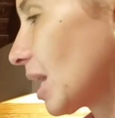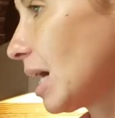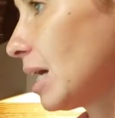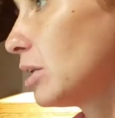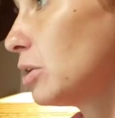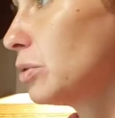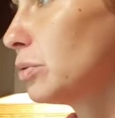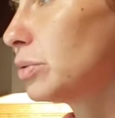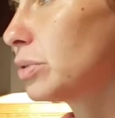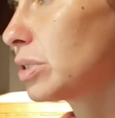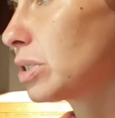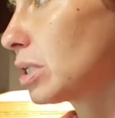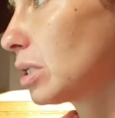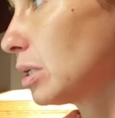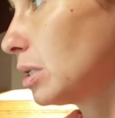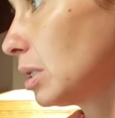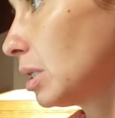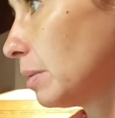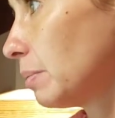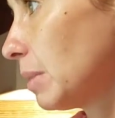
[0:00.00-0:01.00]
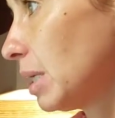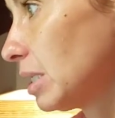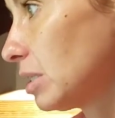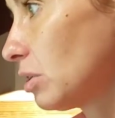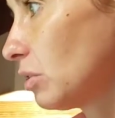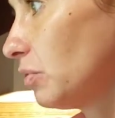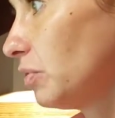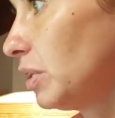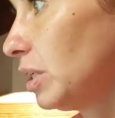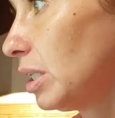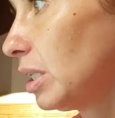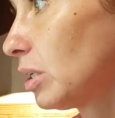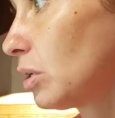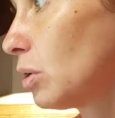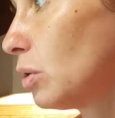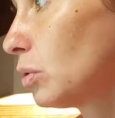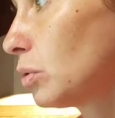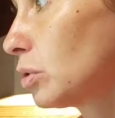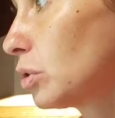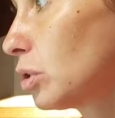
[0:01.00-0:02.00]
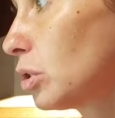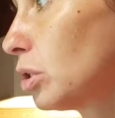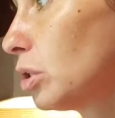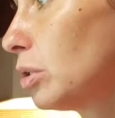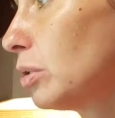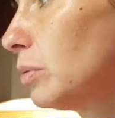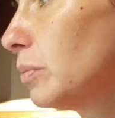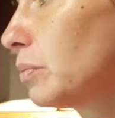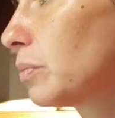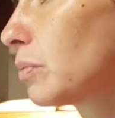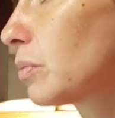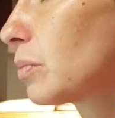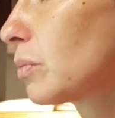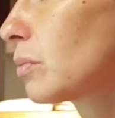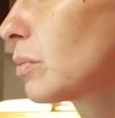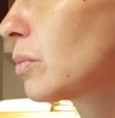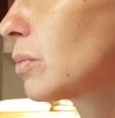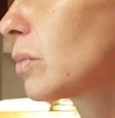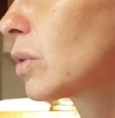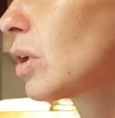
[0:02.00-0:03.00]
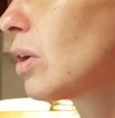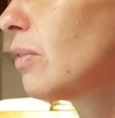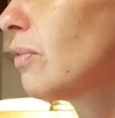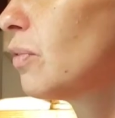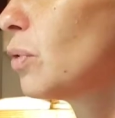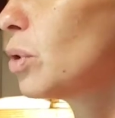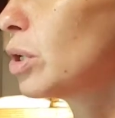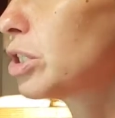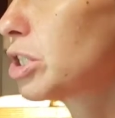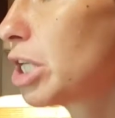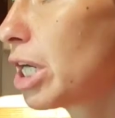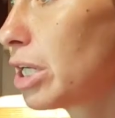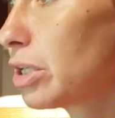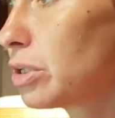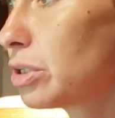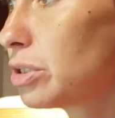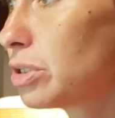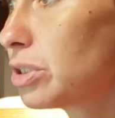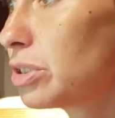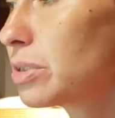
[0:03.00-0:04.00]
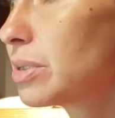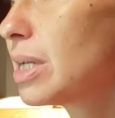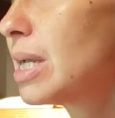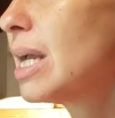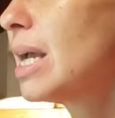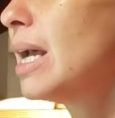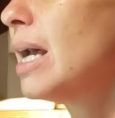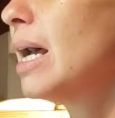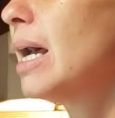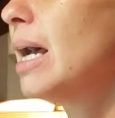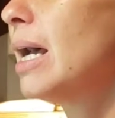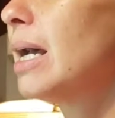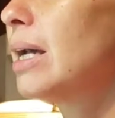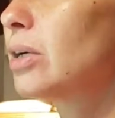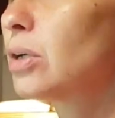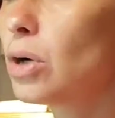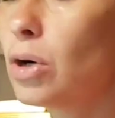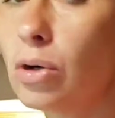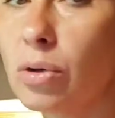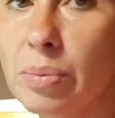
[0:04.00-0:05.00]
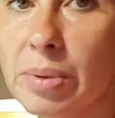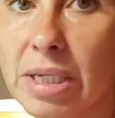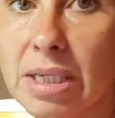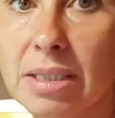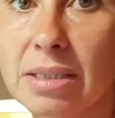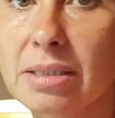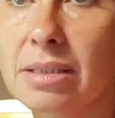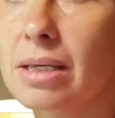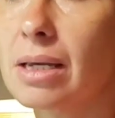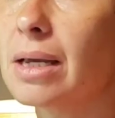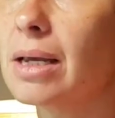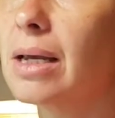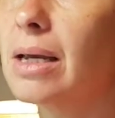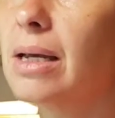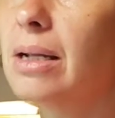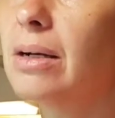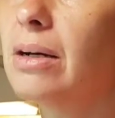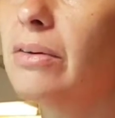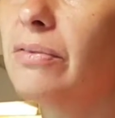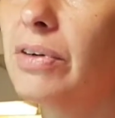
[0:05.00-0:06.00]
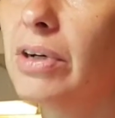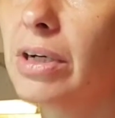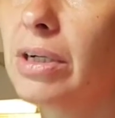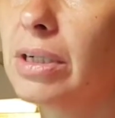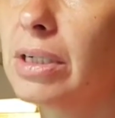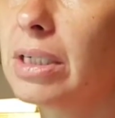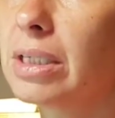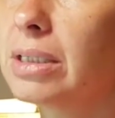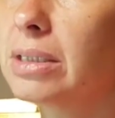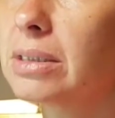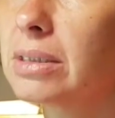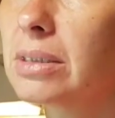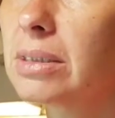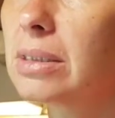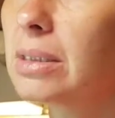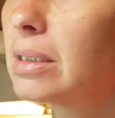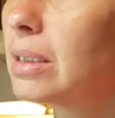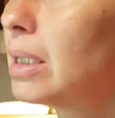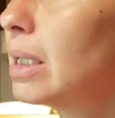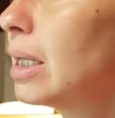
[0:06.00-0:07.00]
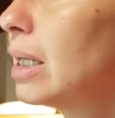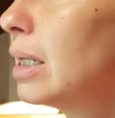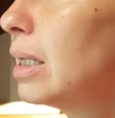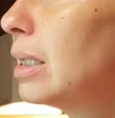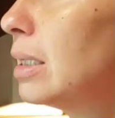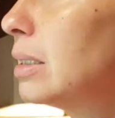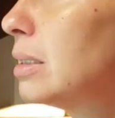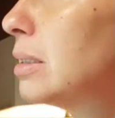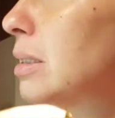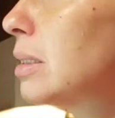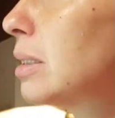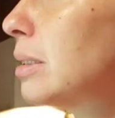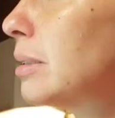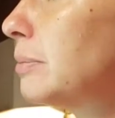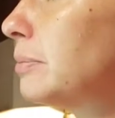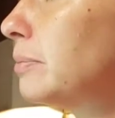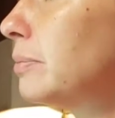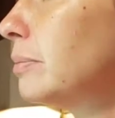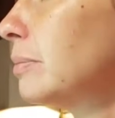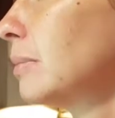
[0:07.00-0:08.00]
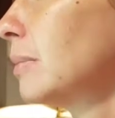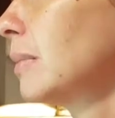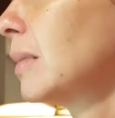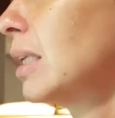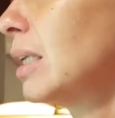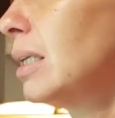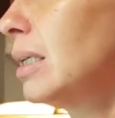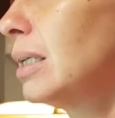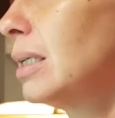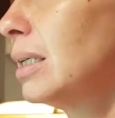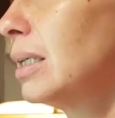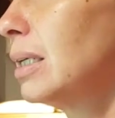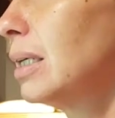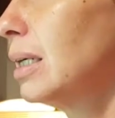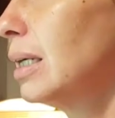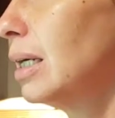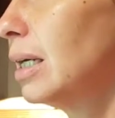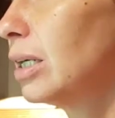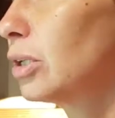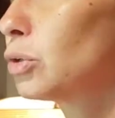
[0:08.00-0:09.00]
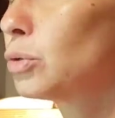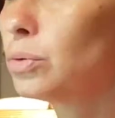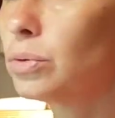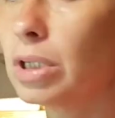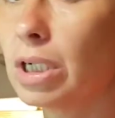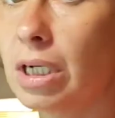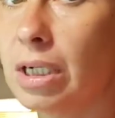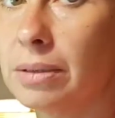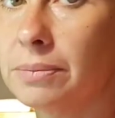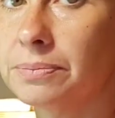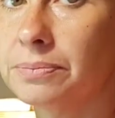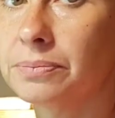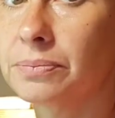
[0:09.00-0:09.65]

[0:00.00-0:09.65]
I use the mesophilic culture for cheddars and Colby's and Havarti's and uh, Gouda.